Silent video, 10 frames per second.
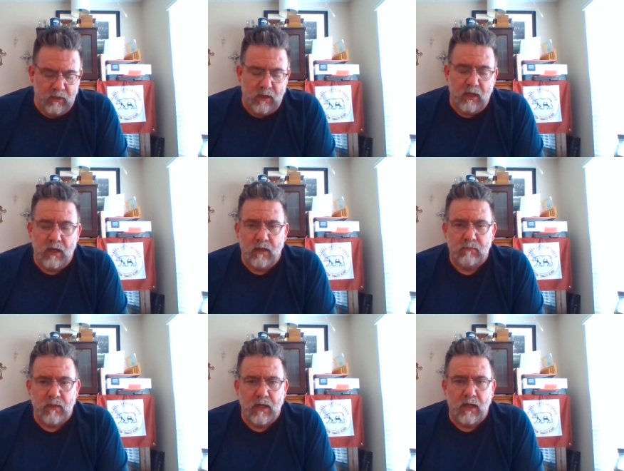Uh,
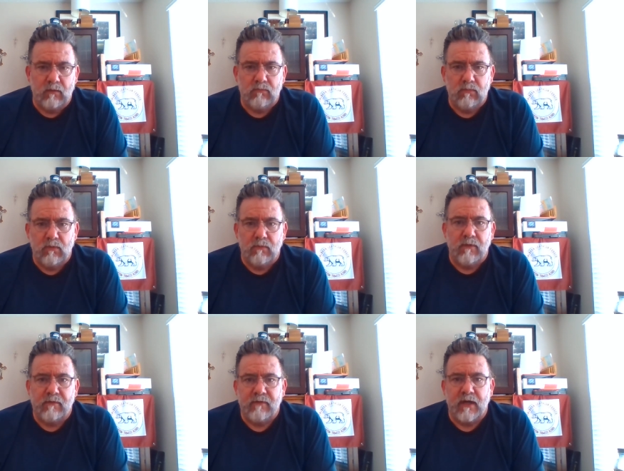I,
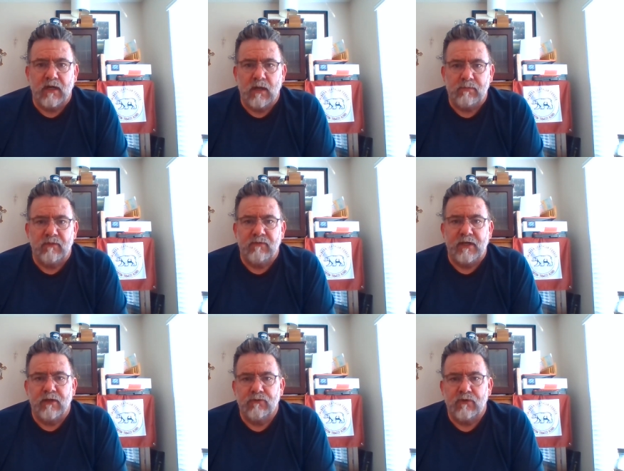I've got a couple of
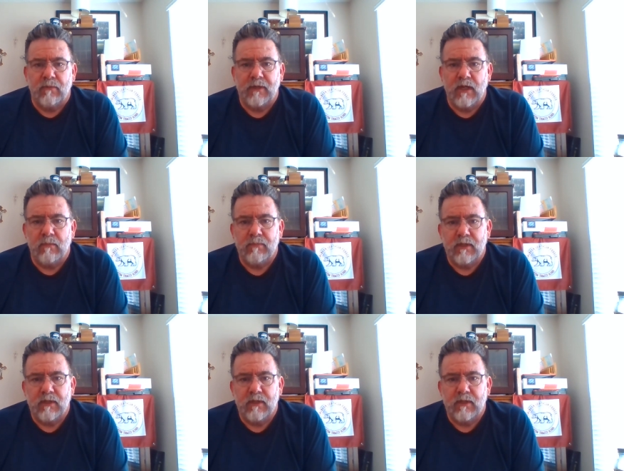videos coming up